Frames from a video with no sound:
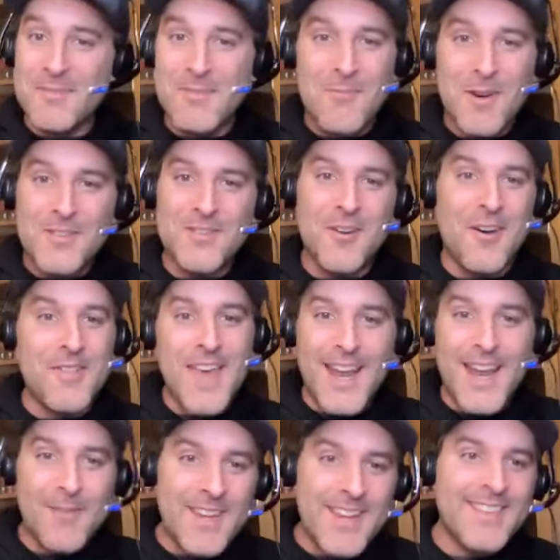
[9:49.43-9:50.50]
I mean, we saw
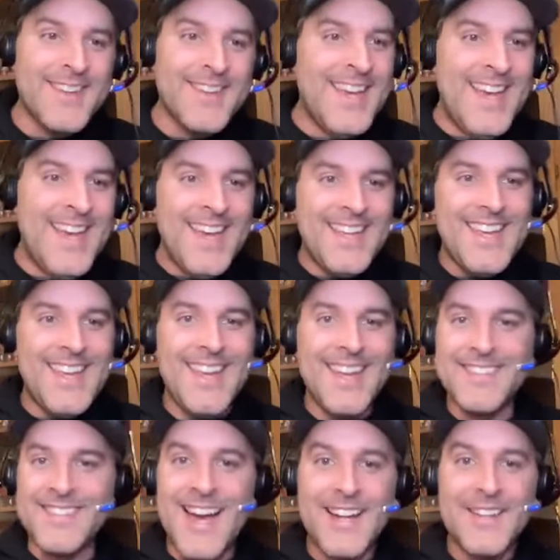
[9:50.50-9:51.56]
that. I mean, it,
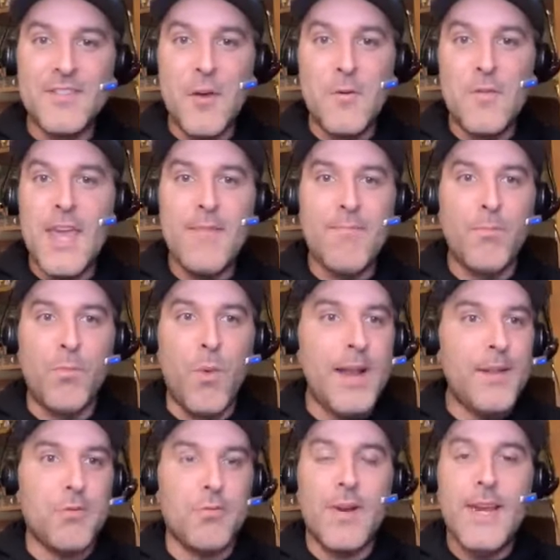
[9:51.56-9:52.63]
it's not as though they
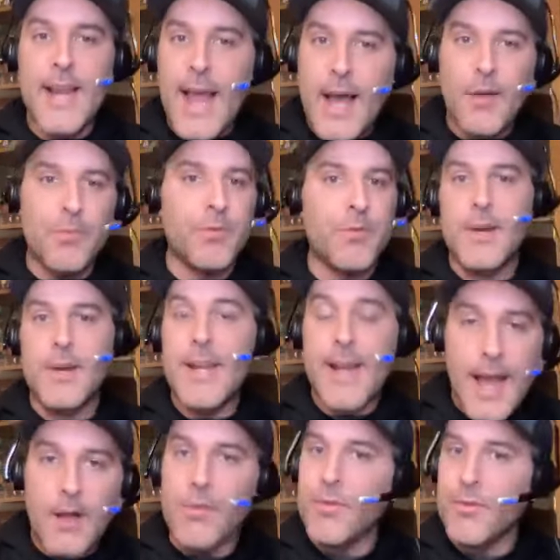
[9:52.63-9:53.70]
went three and out and three
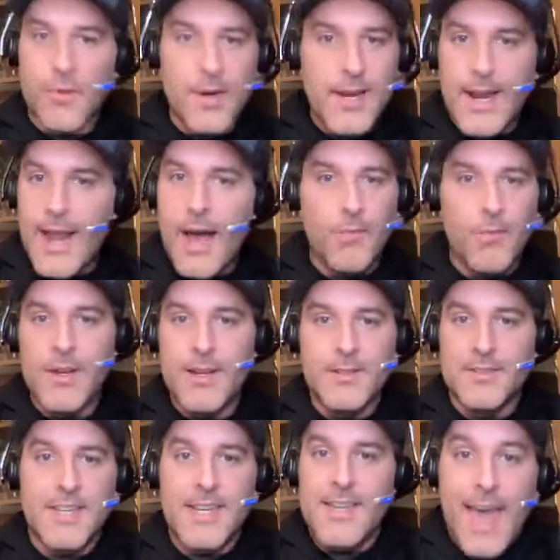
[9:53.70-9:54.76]
and out and three and out. We
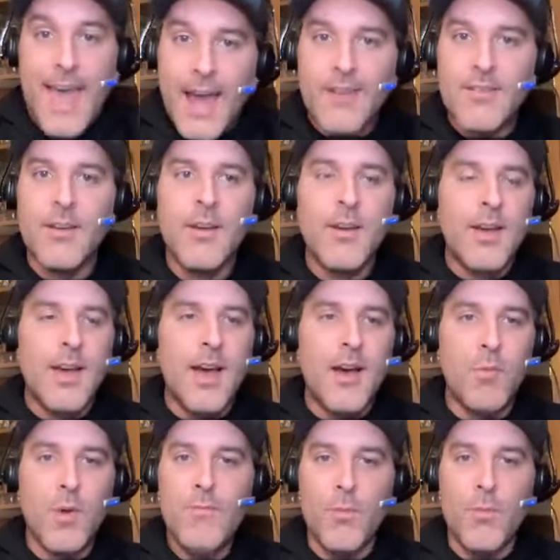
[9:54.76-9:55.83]
didn't see that.
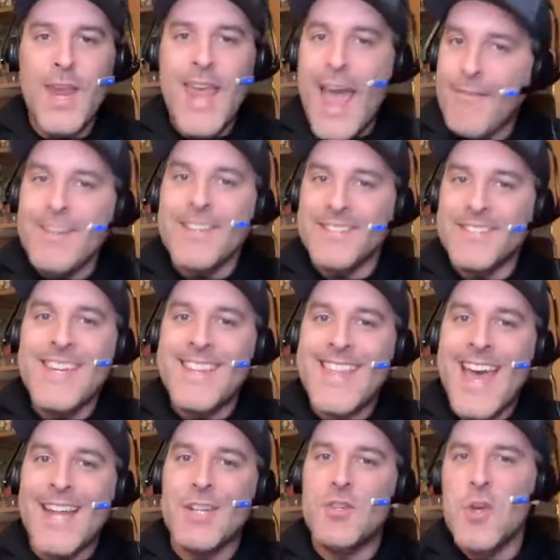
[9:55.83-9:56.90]
Uh, we we haven't seen
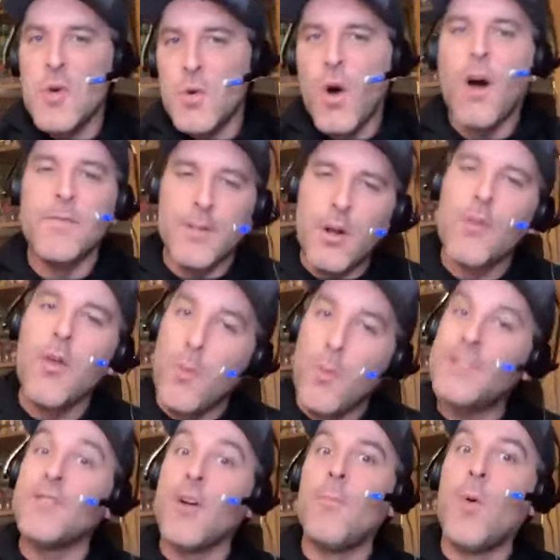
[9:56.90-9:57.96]
that too often, although we
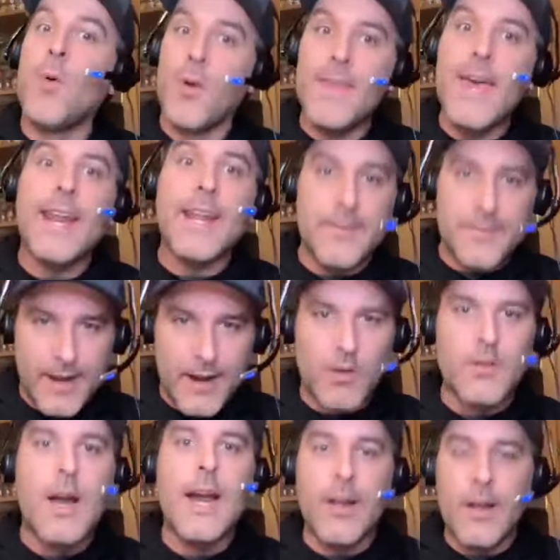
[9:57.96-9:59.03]
saw more of that against
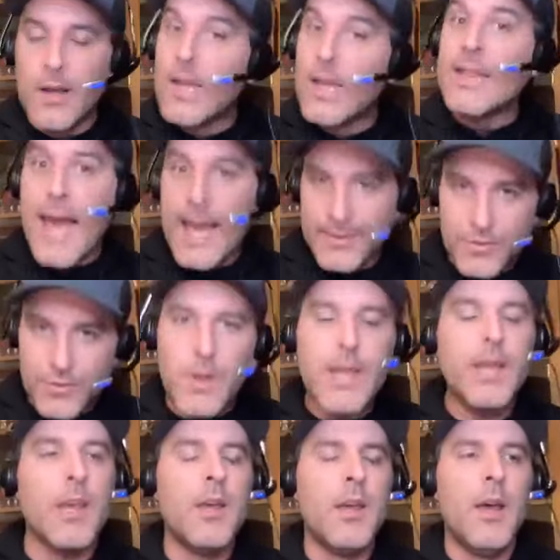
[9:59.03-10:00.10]
Carolina last
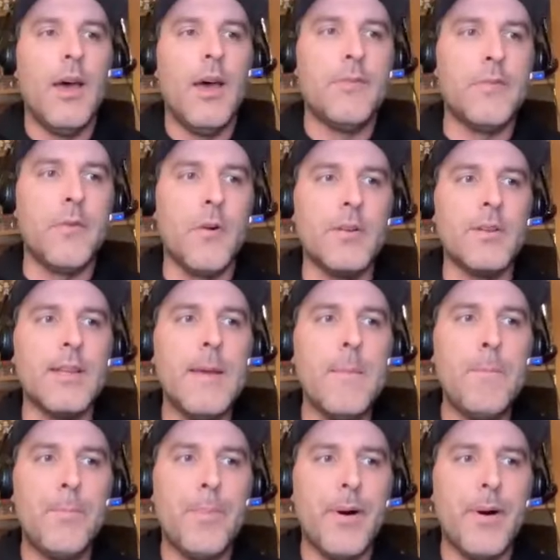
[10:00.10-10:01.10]
week, uh, certainly.